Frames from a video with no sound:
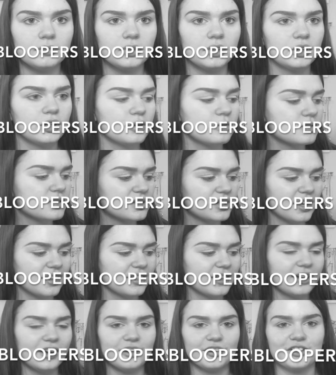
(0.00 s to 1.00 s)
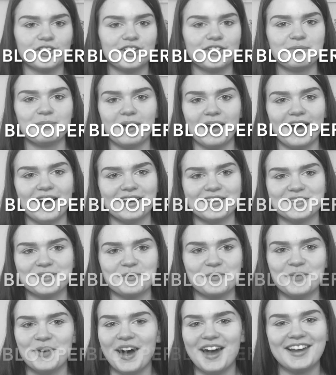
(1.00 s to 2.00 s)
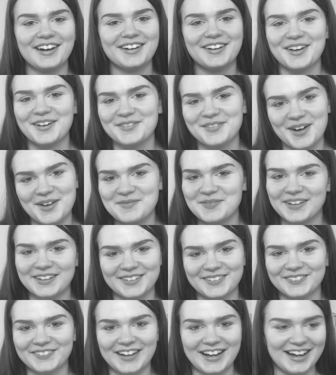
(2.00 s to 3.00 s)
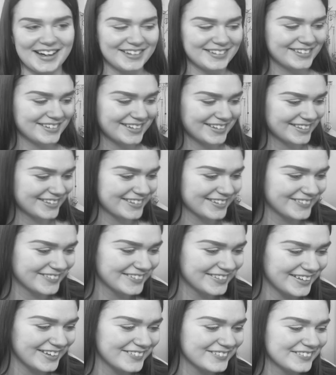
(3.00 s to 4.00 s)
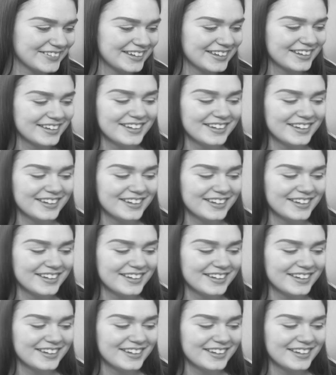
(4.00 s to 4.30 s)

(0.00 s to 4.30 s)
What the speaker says: there was nothing underneath my eyes. Why did I wipe under my eyes? Can someone tell me?